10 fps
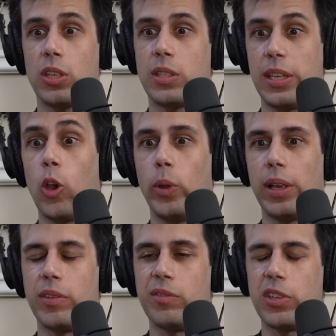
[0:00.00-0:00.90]
just the
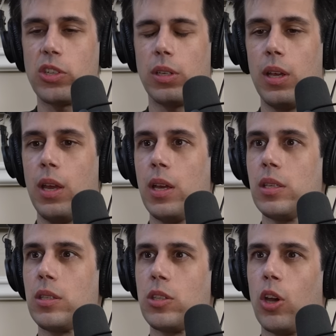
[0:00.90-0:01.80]
O11 Vision.
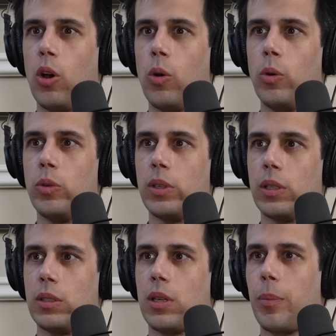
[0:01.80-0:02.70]
So yeah.
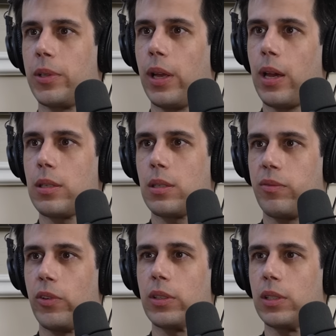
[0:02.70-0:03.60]
top glass,
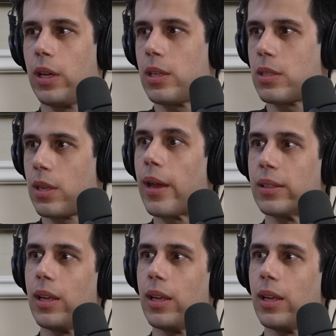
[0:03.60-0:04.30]
front glass, side